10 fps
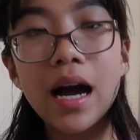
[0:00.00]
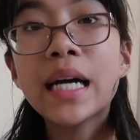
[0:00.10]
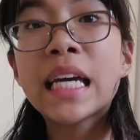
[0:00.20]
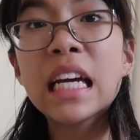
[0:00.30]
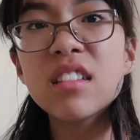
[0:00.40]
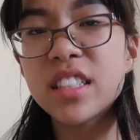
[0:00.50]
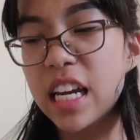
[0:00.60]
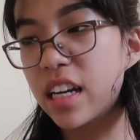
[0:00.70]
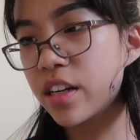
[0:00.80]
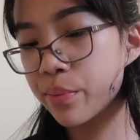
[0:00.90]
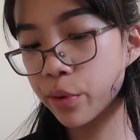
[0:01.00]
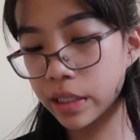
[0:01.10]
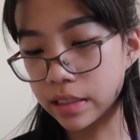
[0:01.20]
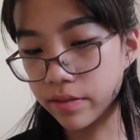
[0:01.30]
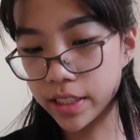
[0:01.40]
I can't stand anymore
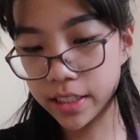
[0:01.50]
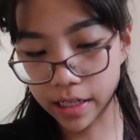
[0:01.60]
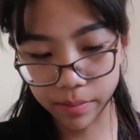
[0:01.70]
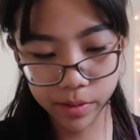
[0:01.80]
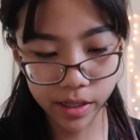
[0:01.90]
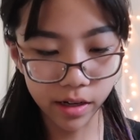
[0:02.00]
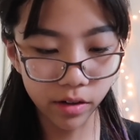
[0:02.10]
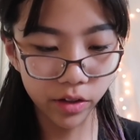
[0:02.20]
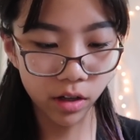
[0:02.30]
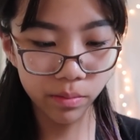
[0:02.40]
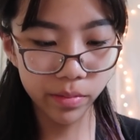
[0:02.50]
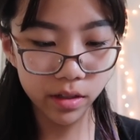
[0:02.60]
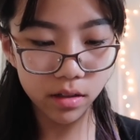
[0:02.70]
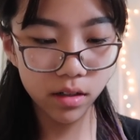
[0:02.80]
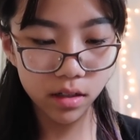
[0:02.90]
because if I stand I'm gonna get on the carpet.